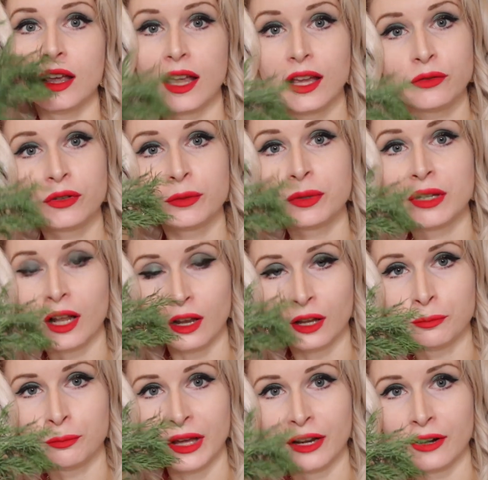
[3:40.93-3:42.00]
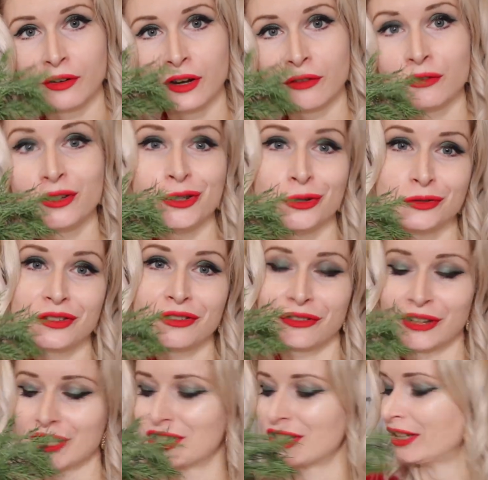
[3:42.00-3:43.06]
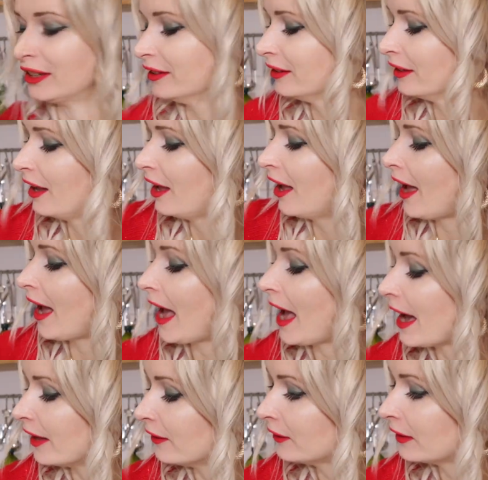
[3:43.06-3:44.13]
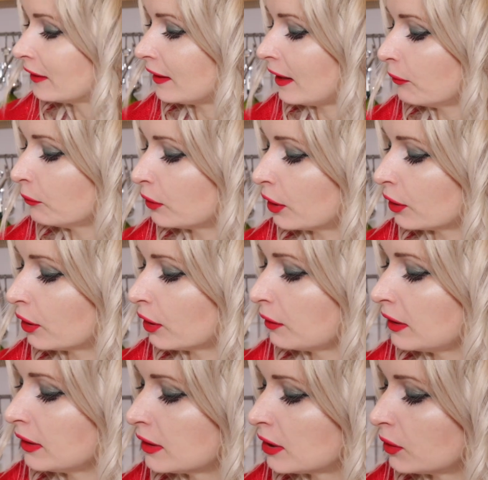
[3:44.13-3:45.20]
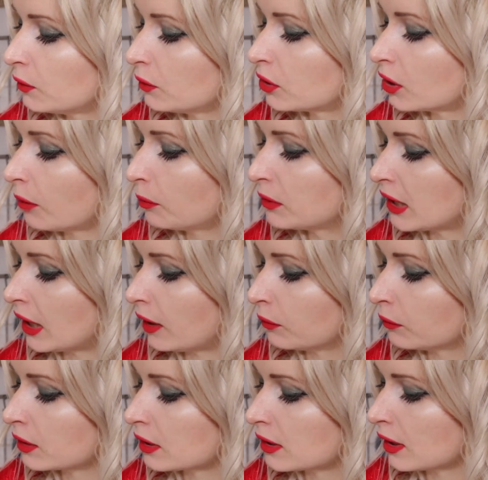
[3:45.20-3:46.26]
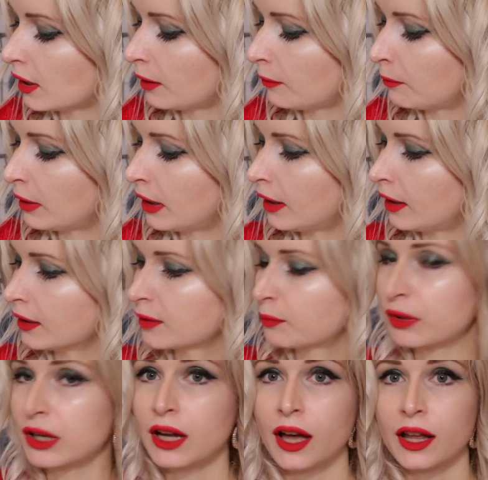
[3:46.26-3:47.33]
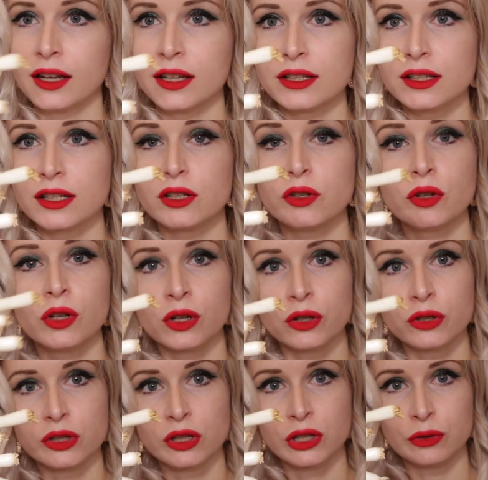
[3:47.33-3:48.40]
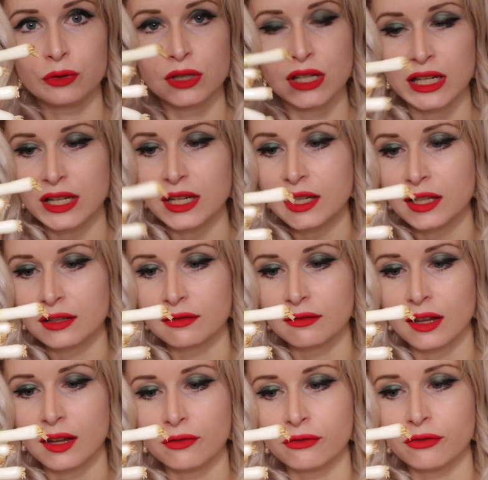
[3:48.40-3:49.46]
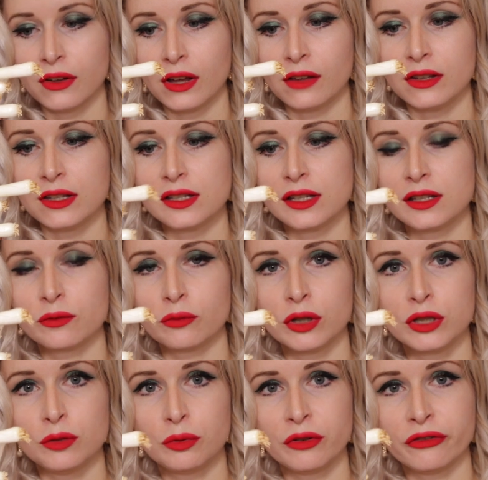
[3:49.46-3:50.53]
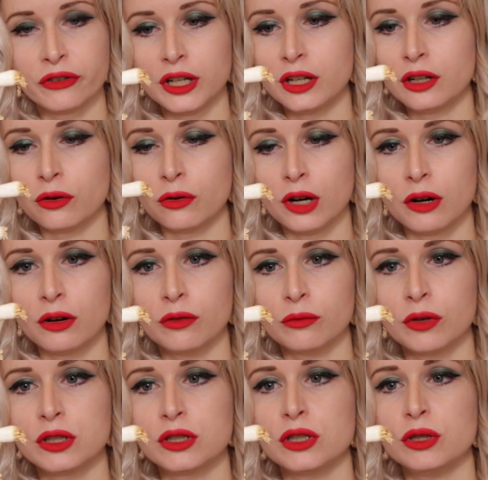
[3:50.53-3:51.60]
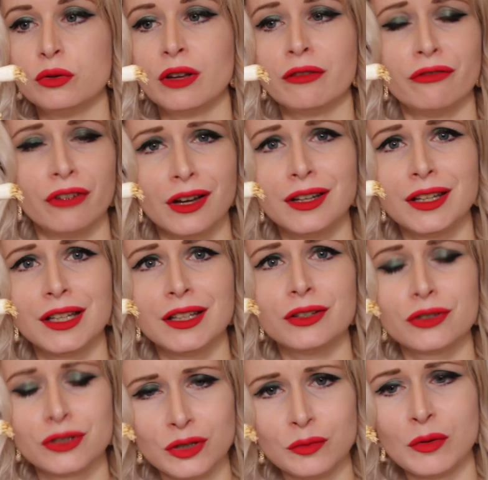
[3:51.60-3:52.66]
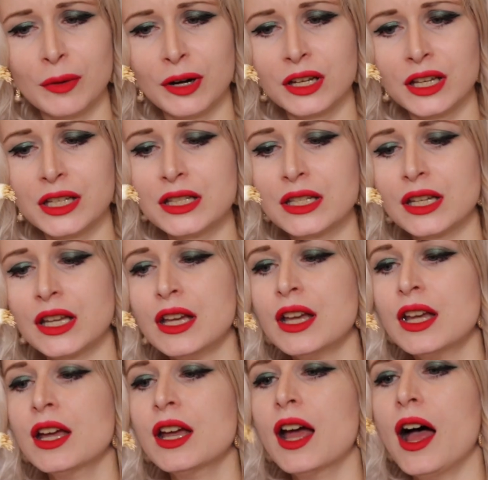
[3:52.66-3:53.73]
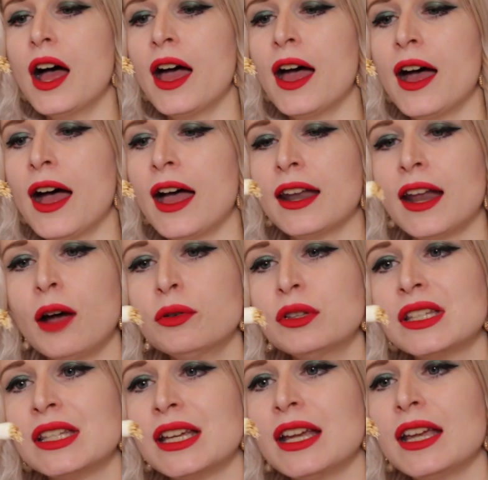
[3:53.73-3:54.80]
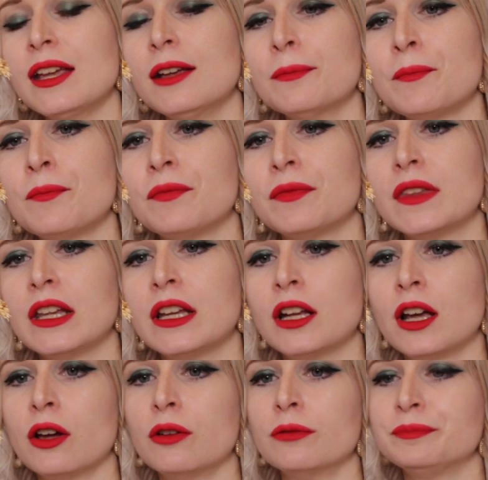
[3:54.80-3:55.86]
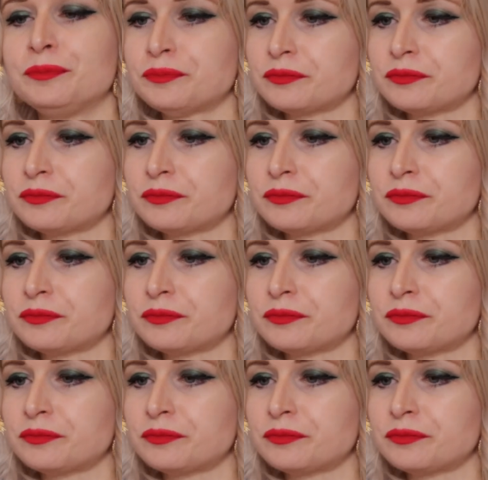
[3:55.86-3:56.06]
it will be a lot better if you use fresh dill. And then we are going to chop down some uh, spring onions. You can also use leek if uh, this is what you prefer or what you can find in your supermarket. Uh, and I would say, you know,